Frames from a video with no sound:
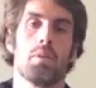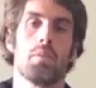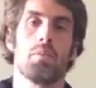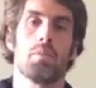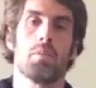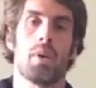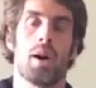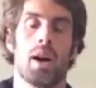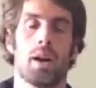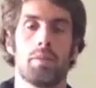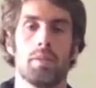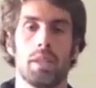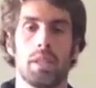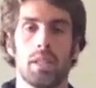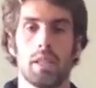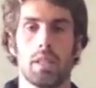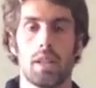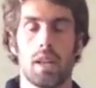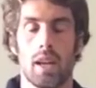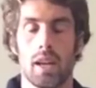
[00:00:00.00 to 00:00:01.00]
I'm
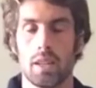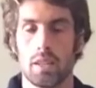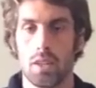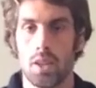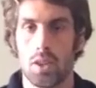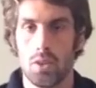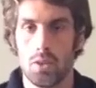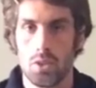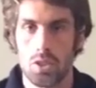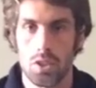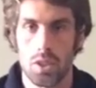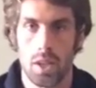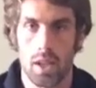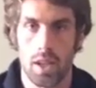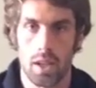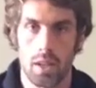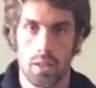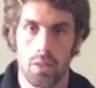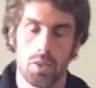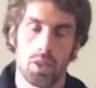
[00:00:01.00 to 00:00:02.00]
the head coach
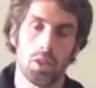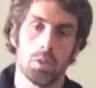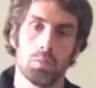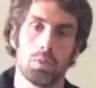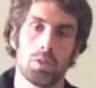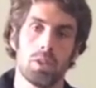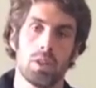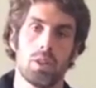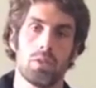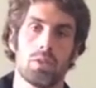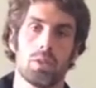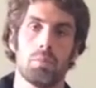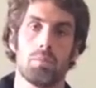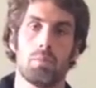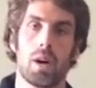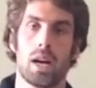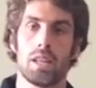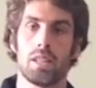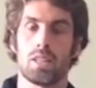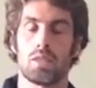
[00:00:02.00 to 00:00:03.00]
and developer of the
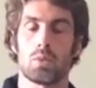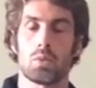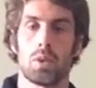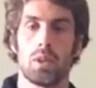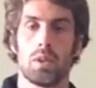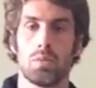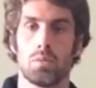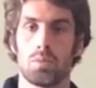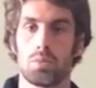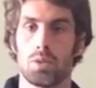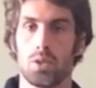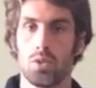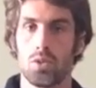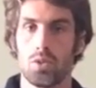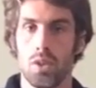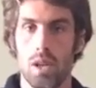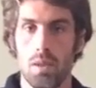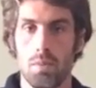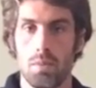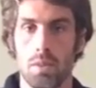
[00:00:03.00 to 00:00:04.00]
My Swim
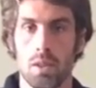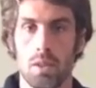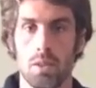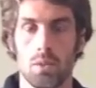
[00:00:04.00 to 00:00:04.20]
program,